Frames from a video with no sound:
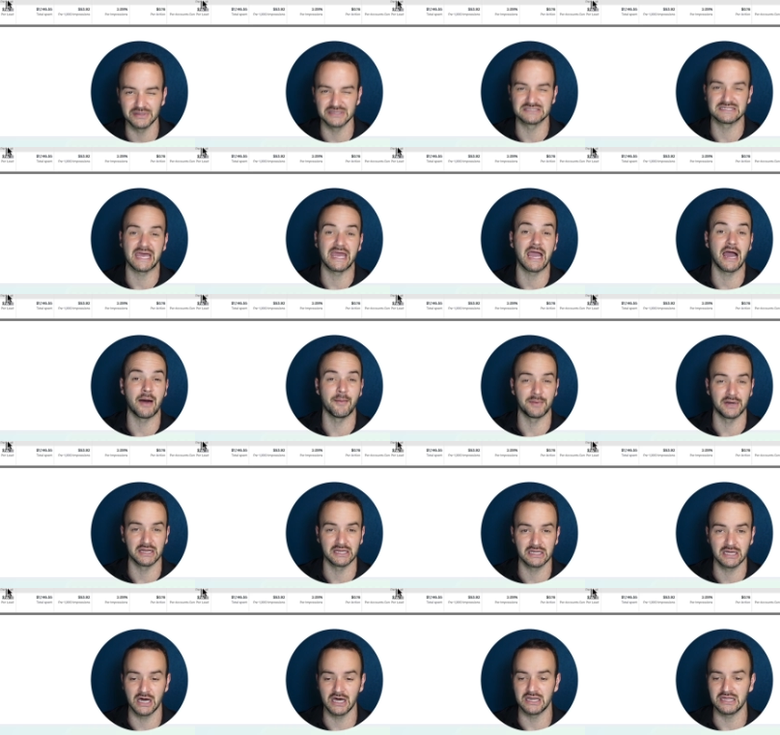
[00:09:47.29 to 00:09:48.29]
say I'm going to
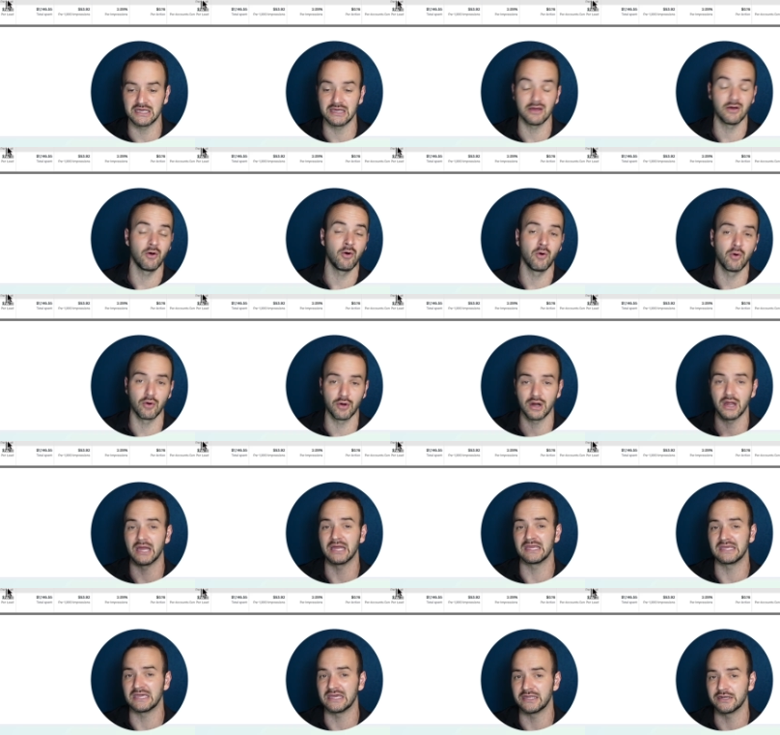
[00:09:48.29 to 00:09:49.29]
cut it or
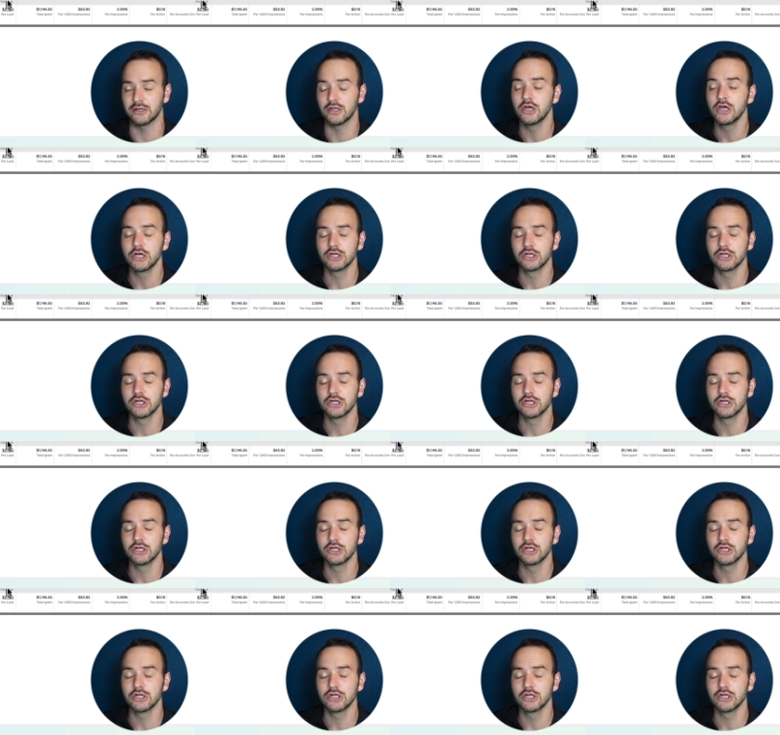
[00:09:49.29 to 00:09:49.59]
again,